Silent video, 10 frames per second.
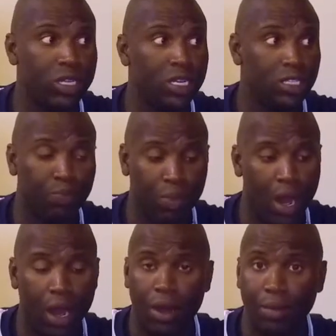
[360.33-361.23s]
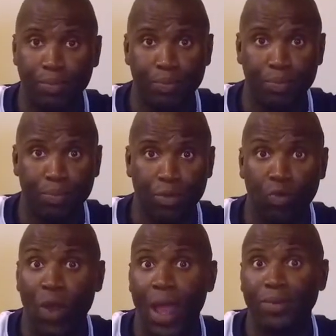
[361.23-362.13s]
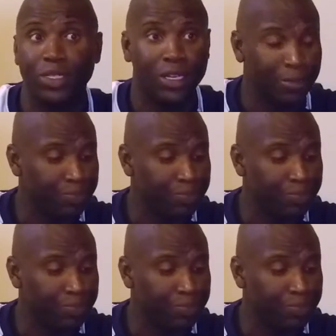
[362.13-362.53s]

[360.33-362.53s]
these wraps.